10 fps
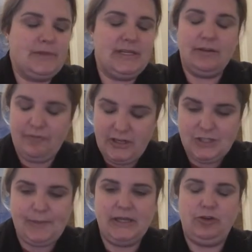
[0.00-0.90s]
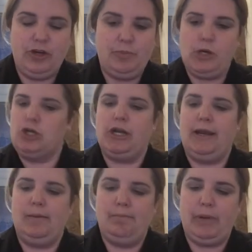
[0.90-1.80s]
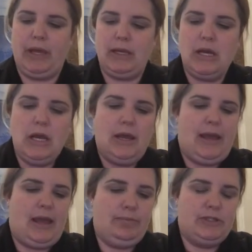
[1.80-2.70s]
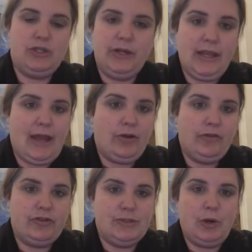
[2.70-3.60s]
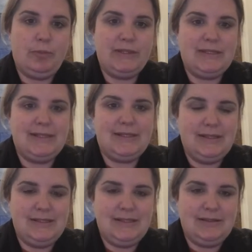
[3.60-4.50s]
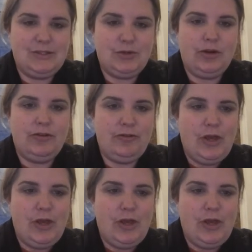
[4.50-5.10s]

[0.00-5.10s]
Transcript: didn't finish my degree program, but had been doing accounting for small businesses, and sort of